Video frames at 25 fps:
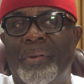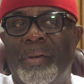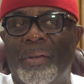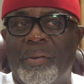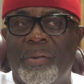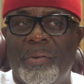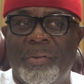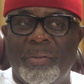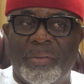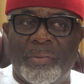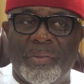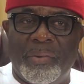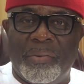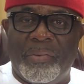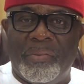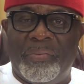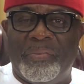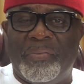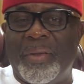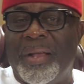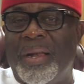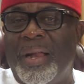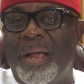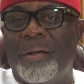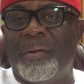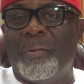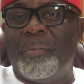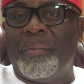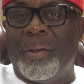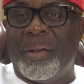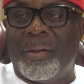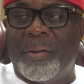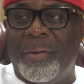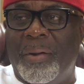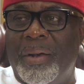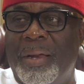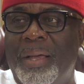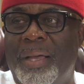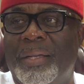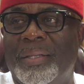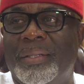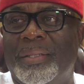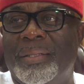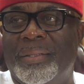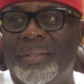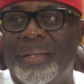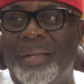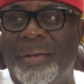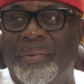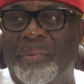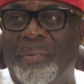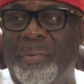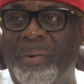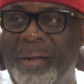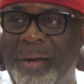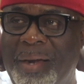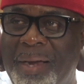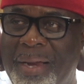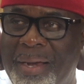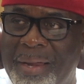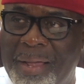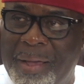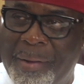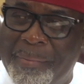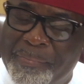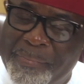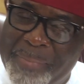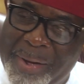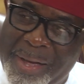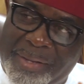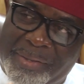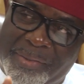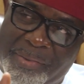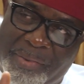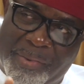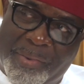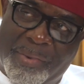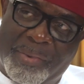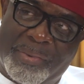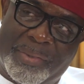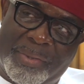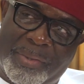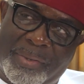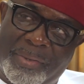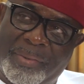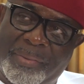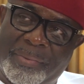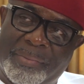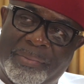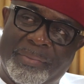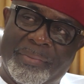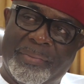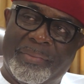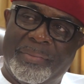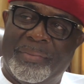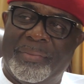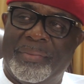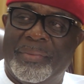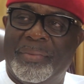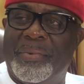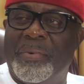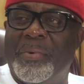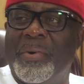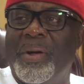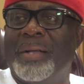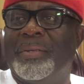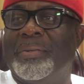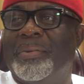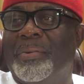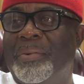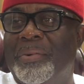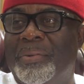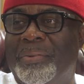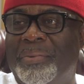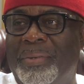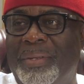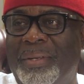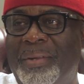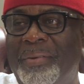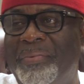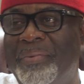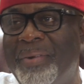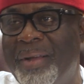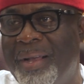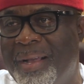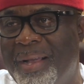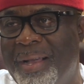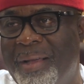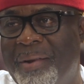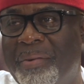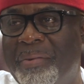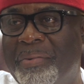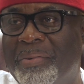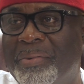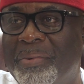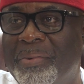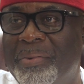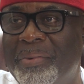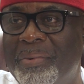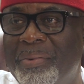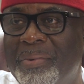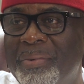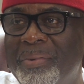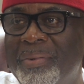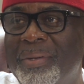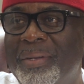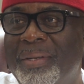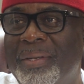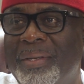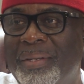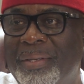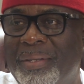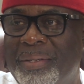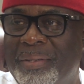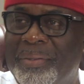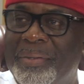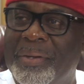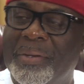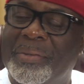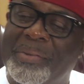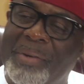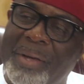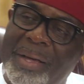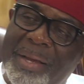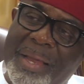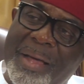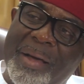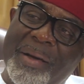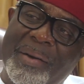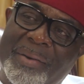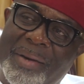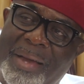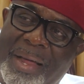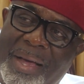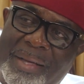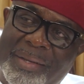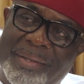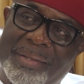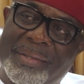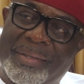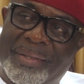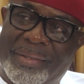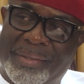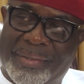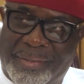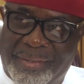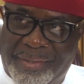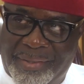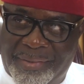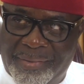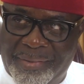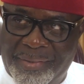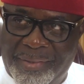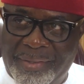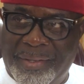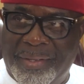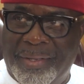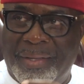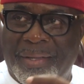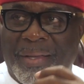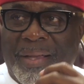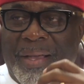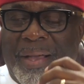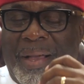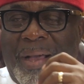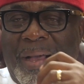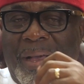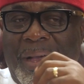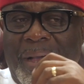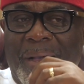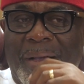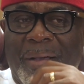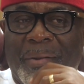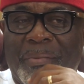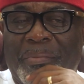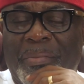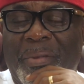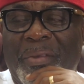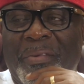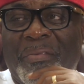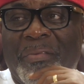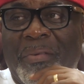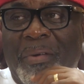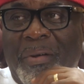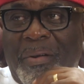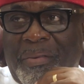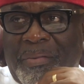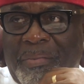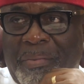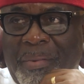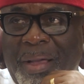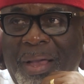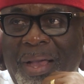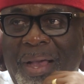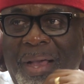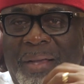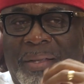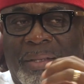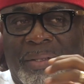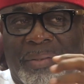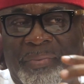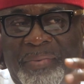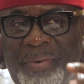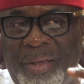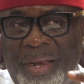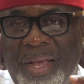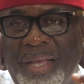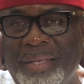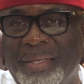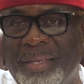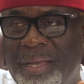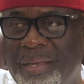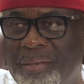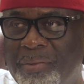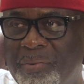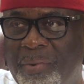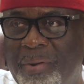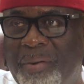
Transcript: we going to federal government college, and we were ready and passed to go to. I had to go to different kind of school. Oh, really? Also allowed us uh, be involved. My hands, father's hands